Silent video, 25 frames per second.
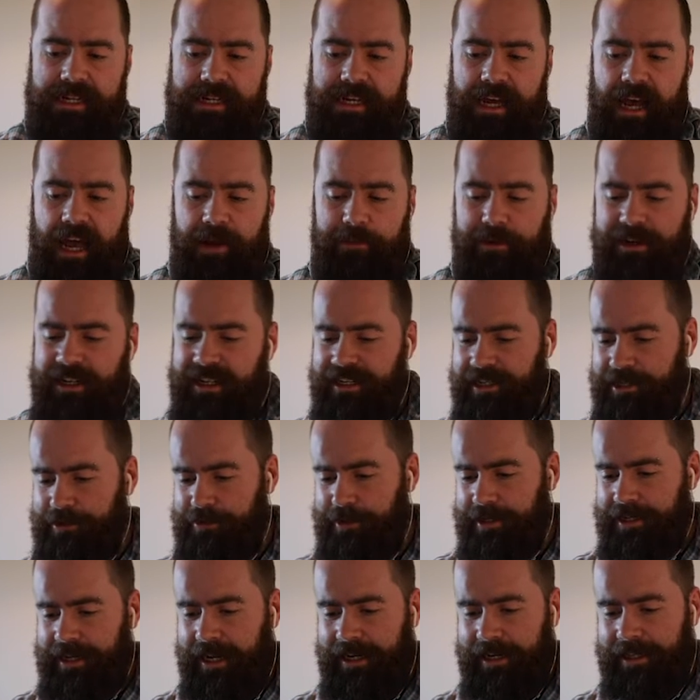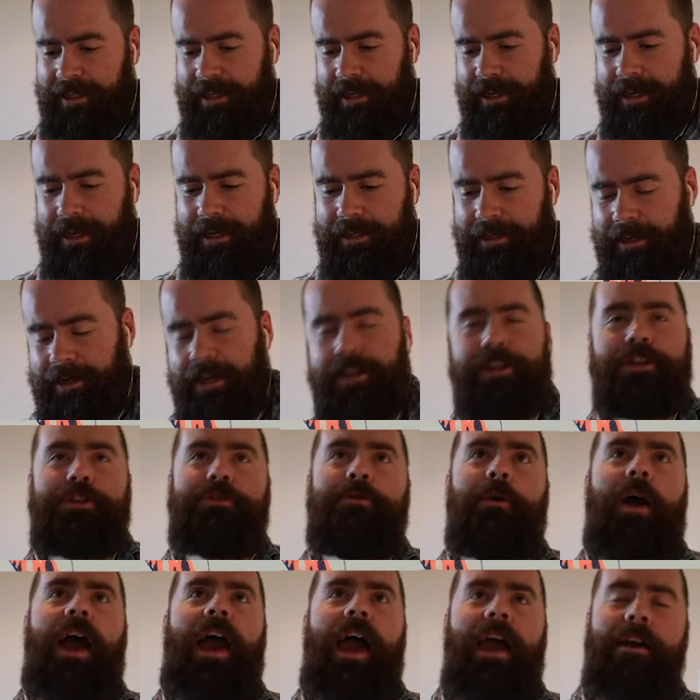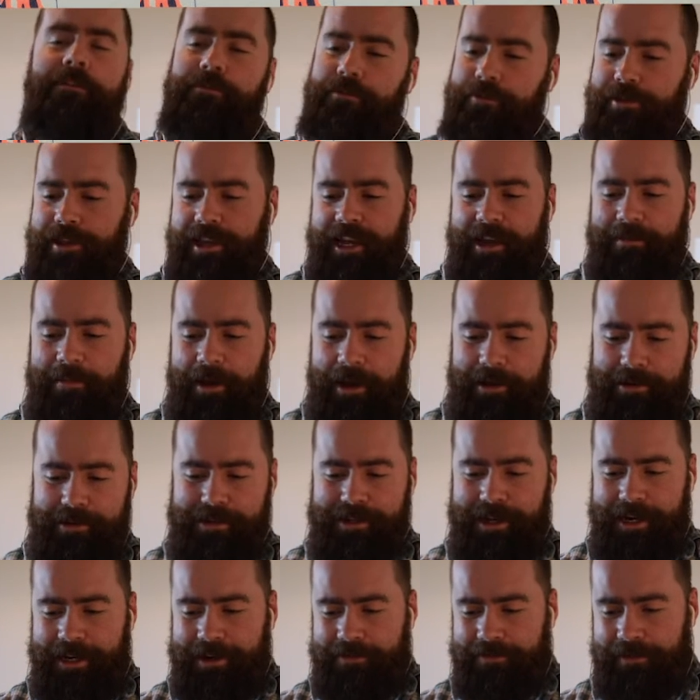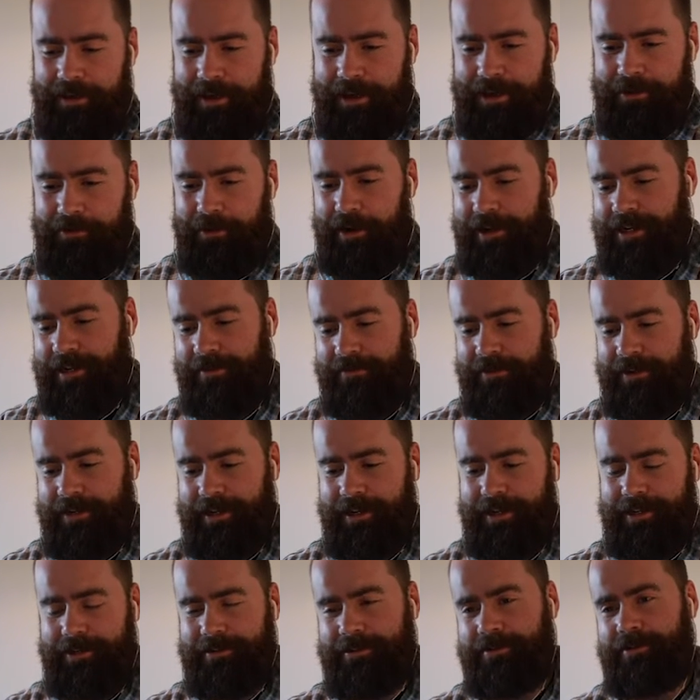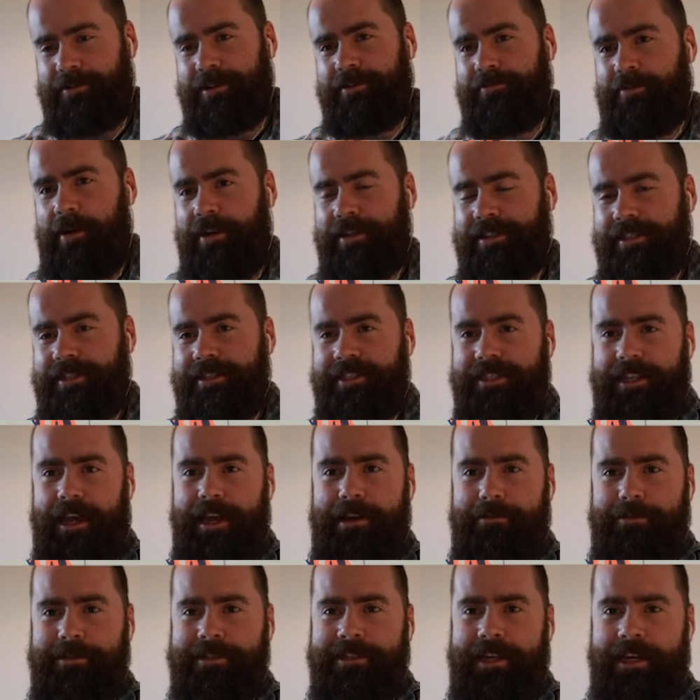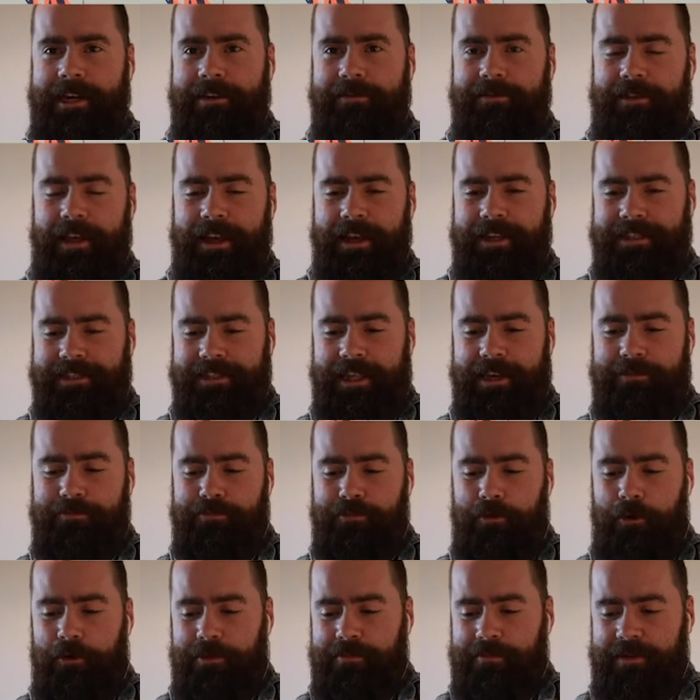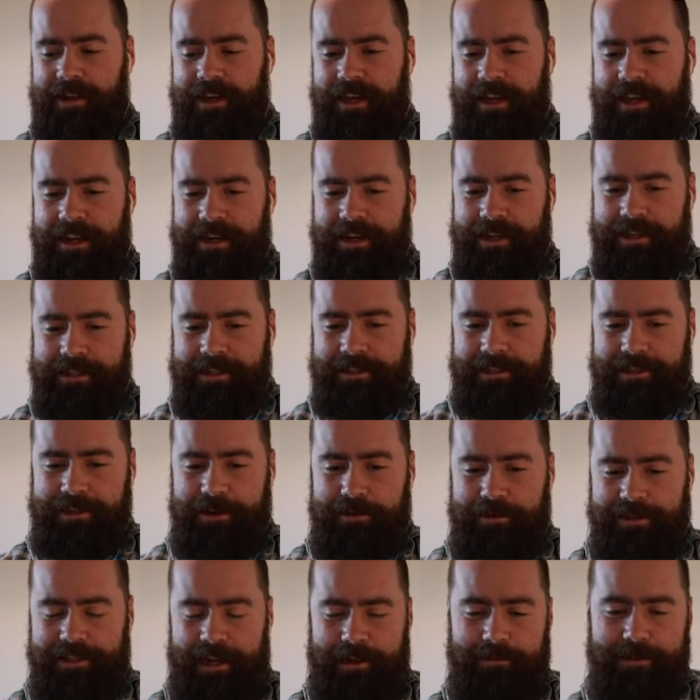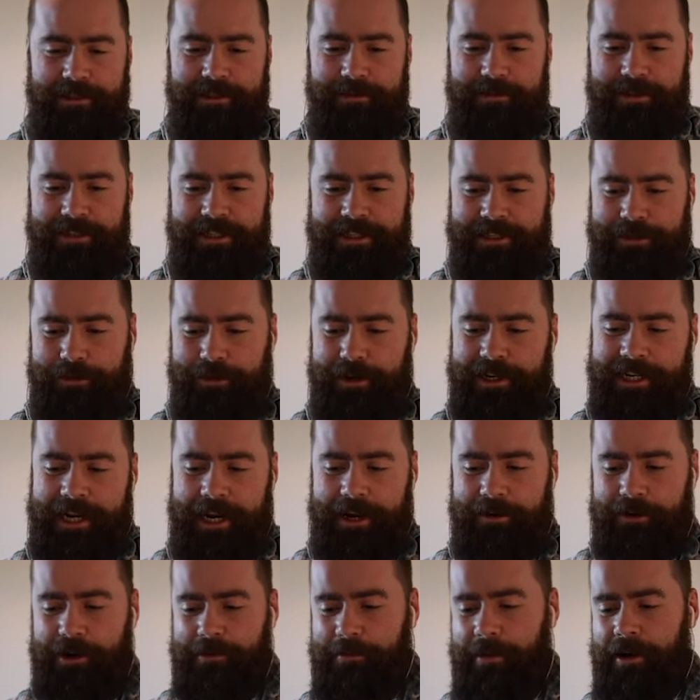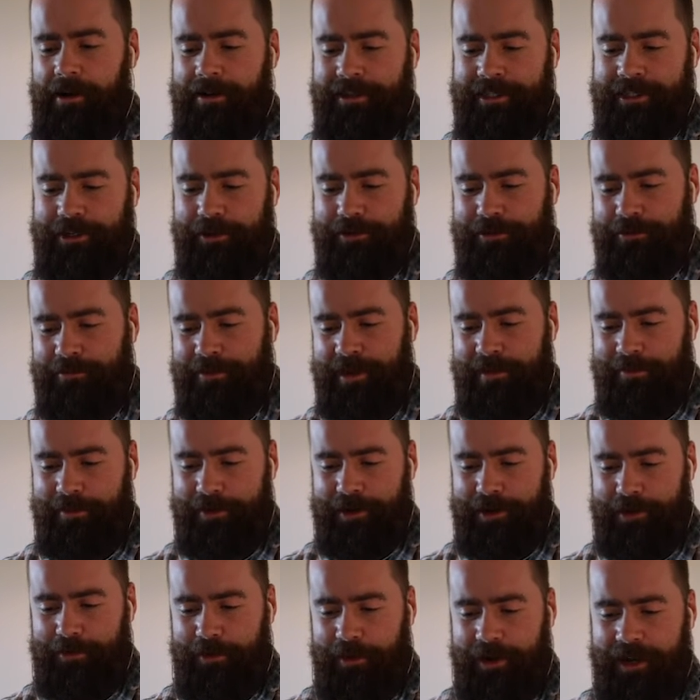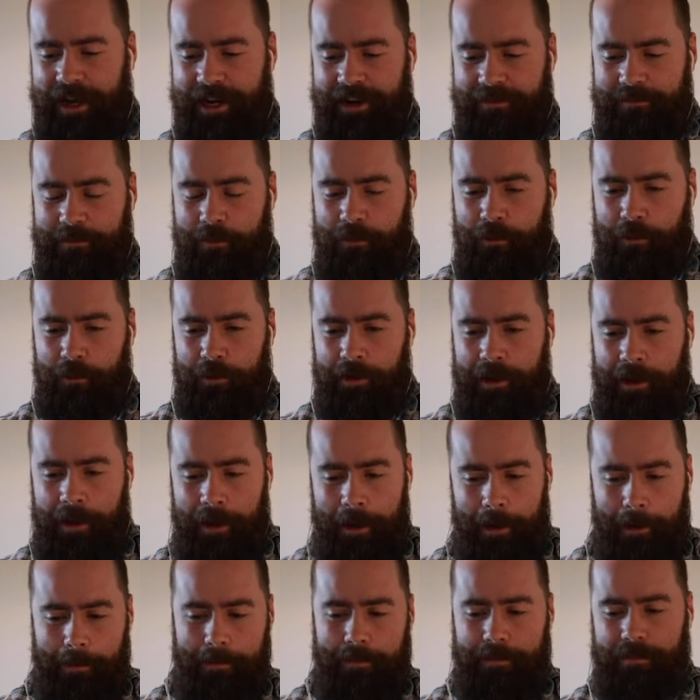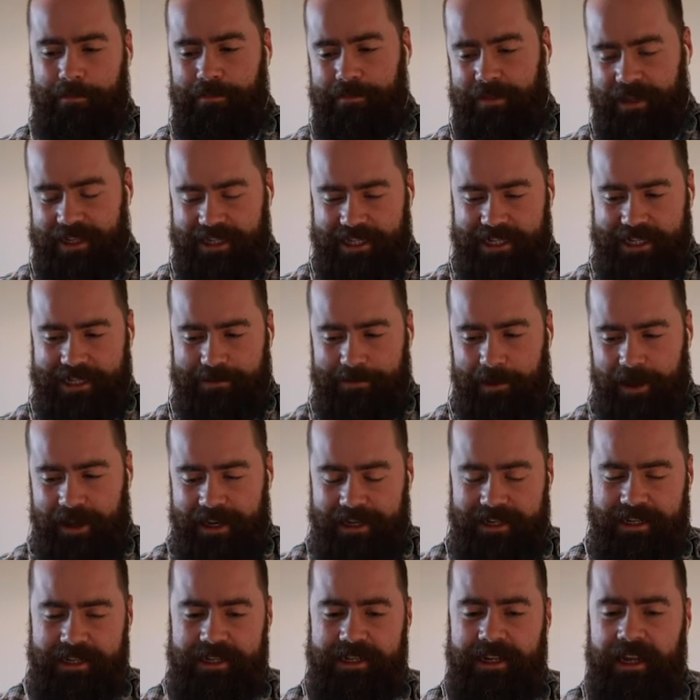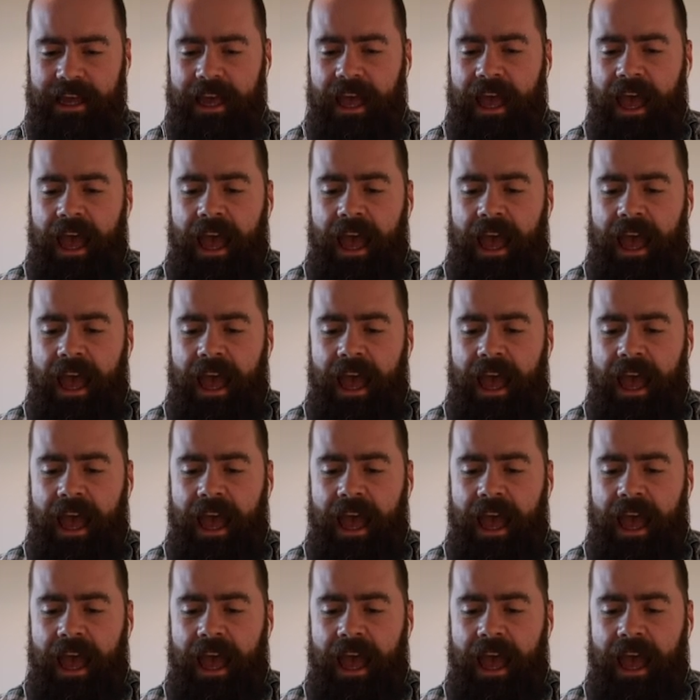I went into it kind of thinking that I knew everything about kind of like creativity and creative processes. I was kind of like, and they'd brought me in as, as I was one of the storyteller amongst other people who were kind of more business minded.